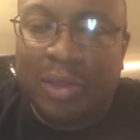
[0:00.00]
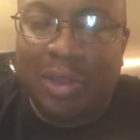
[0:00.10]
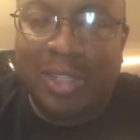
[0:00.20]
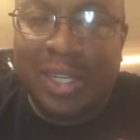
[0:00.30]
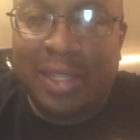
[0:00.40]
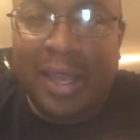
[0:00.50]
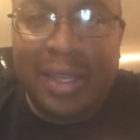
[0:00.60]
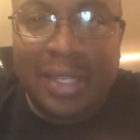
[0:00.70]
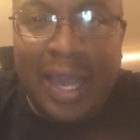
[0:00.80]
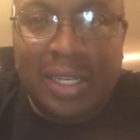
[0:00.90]
No such
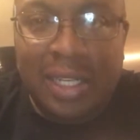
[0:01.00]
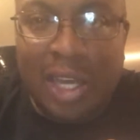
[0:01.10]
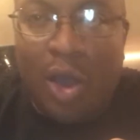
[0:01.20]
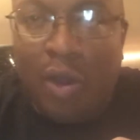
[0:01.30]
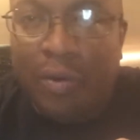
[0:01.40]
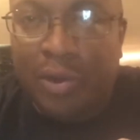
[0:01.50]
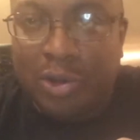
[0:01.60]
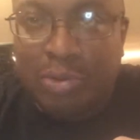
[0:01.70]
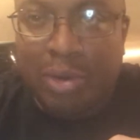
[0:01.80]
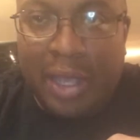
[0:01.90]
thing as actually over
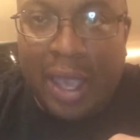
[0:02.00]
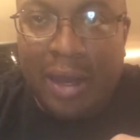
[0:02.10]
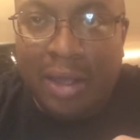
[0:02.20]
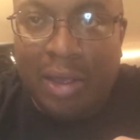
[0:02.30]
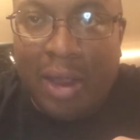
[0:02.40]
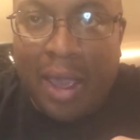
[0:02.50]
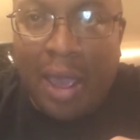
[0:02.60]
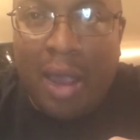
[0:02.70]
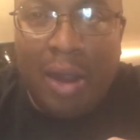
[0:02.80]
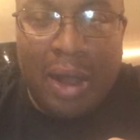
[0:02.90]
lubricating your AR.